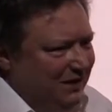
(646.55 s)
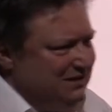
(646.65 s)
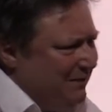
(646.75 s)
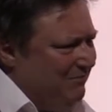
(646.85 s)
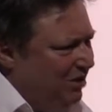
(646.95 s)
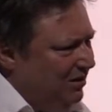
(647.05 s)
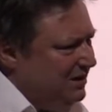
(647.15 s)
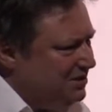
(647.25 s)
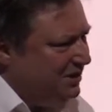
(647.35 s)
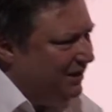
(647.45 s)
It's about
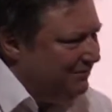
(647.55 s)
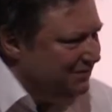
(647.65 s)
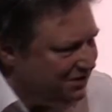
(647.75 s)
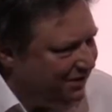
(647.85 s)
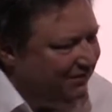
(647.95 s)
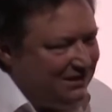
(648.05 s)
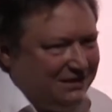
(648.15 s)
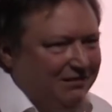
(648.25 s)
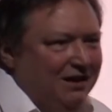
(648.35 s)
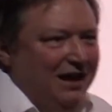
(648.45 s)
market share and sharing it
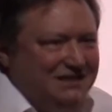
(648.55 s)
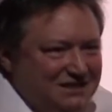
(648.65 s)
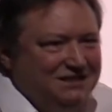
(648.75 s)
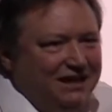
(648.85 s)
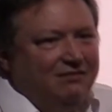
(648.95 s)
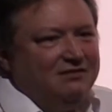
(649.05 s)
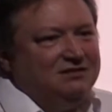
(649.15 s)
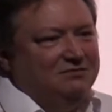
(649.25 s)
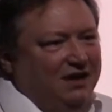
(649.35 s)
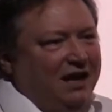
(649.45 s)
out. It's a
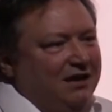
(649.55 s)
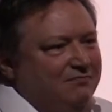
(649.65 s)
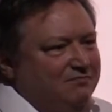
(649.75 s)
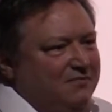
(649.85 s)
zero-sum game.